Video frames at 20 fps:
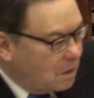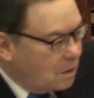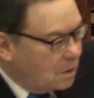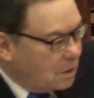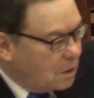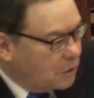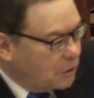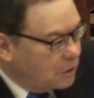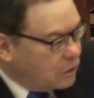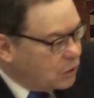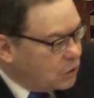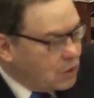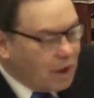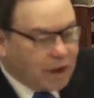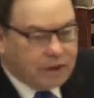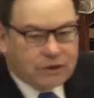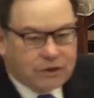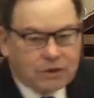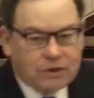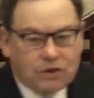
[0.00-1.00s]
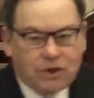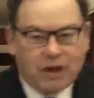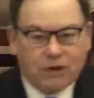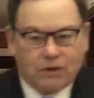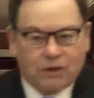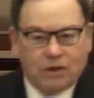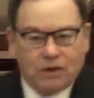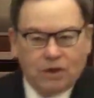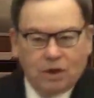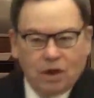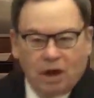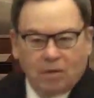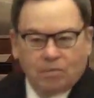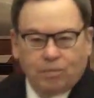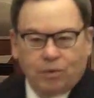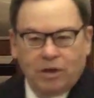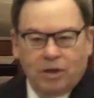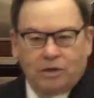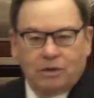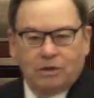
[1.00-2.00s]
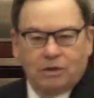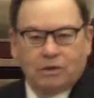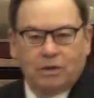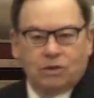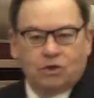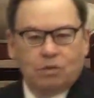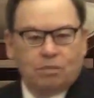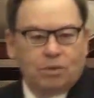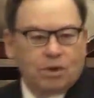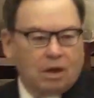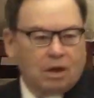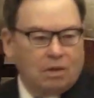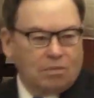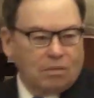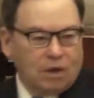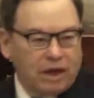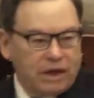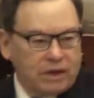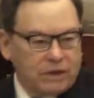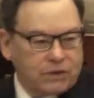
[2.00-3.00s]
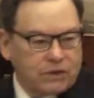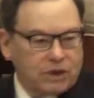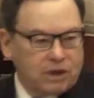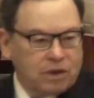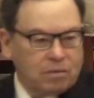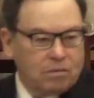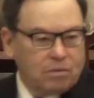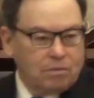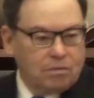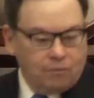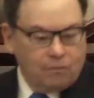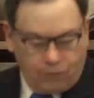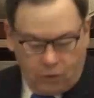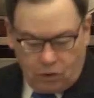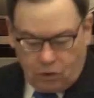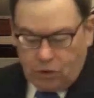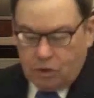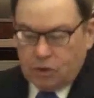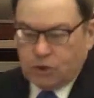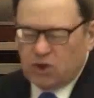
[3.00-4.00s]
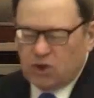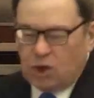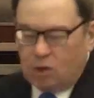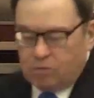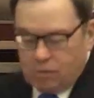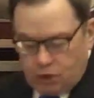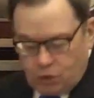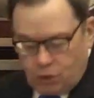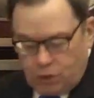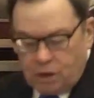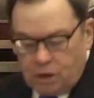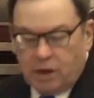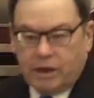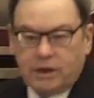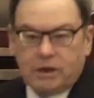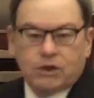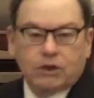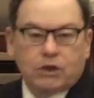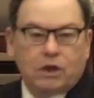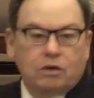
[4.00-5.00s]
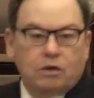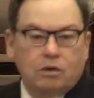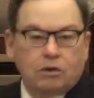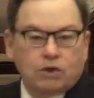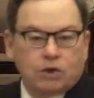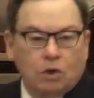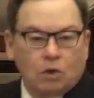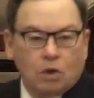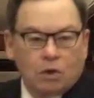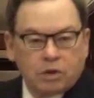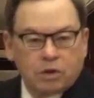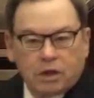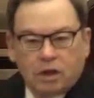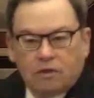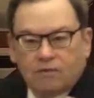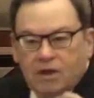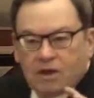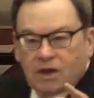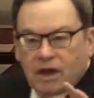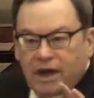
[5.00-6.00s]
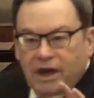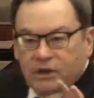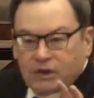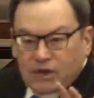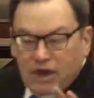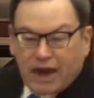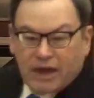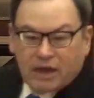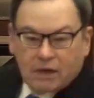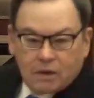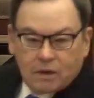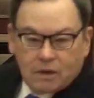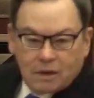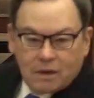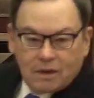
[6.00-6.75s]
Now, this is not a suggestion to young preachers that you become lazy and fill your sermons with the latest thing you saw on TV last night.